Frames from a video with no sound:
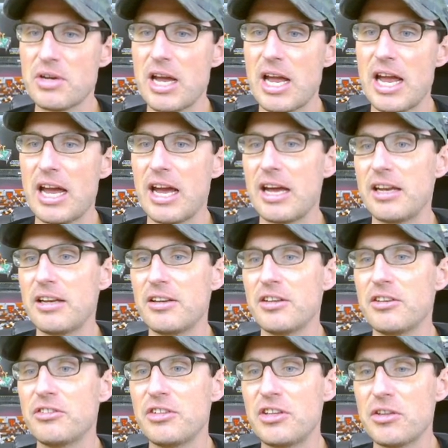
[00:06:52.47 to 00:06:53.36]
and
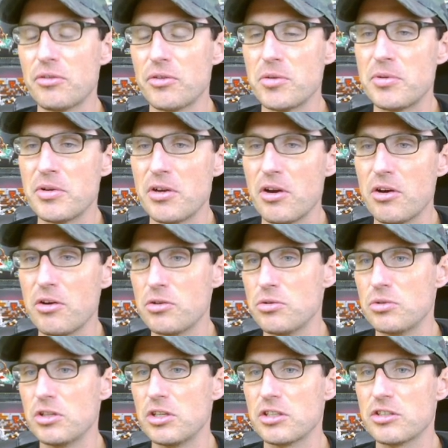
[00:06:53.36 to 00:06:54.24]
C3PO,
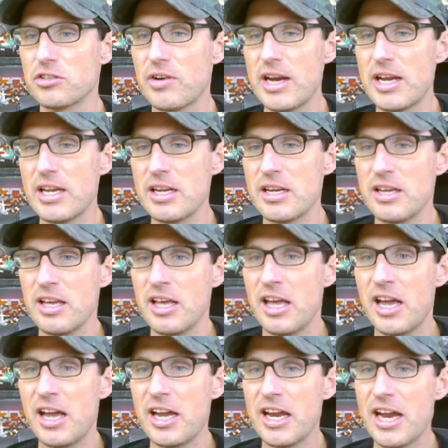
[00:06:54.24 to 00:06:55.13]
who looks great,
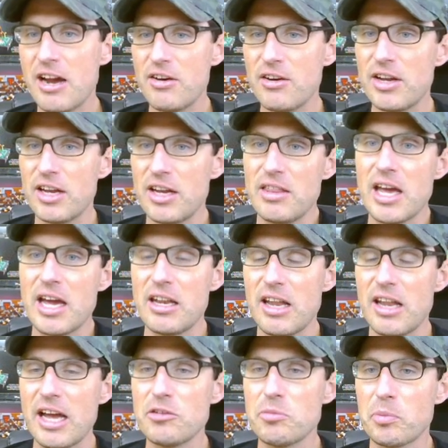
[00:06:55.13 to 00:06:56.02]
hang out, and that
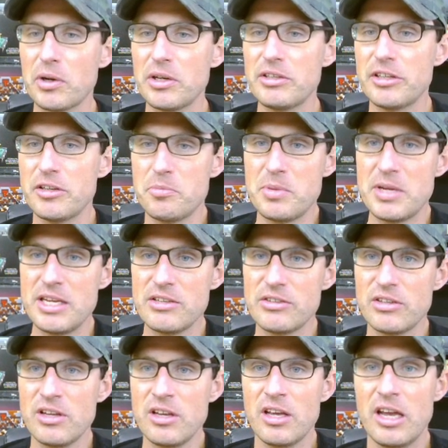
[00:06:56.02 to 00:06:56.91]
nice printed
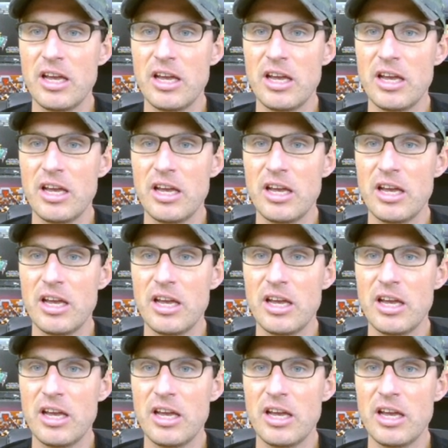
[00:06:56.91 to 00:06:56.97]
piece.